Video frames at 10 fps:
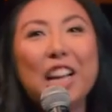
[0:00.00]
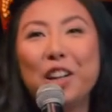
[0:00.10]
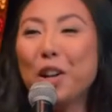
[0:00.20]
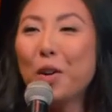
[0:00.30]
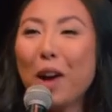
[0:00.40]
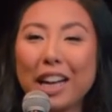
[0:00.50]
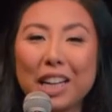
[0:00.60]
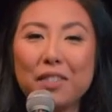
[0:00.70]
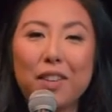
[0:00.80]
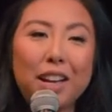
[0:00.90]
don't know why I
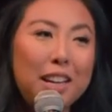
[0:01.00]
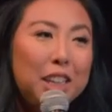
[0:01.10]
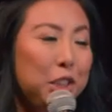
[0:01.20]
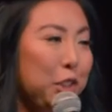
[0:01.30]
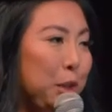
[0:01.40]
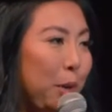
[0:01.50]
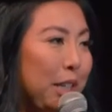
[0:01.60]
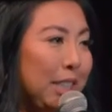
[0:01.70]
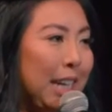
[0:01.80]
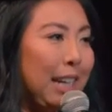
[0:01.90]
couldn't find a nice Jewish boy
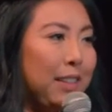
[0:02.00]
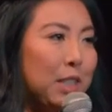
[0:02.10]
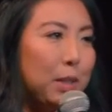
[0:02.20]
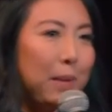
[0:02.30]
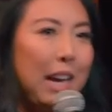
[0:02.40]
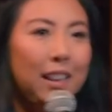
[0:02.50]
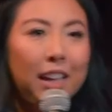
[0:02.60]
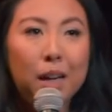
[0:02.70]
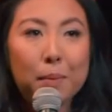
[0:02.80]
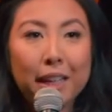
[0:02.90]
on J-Date. This was my
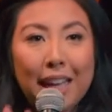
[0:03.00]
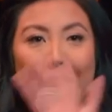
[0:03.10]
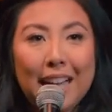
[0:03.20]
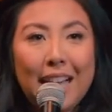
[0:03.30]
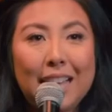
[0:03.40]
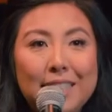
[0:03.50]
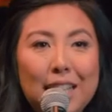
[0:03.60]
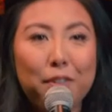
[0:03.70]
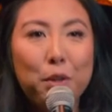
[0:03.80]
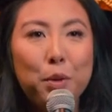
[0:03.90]
headline. I'm like, hey, guys,
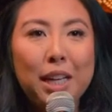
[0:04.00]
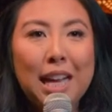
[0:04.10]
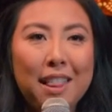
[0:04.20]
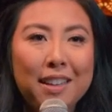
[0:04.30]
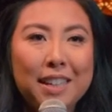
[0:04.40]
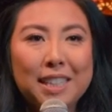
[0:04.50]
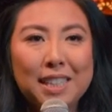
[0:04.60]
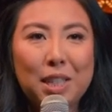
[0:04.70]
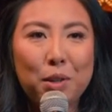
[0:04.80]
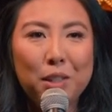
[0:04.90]
every Woody Allen needs
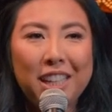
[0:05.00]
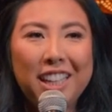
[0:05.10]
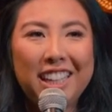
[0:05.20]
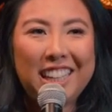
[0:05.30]
his own yee,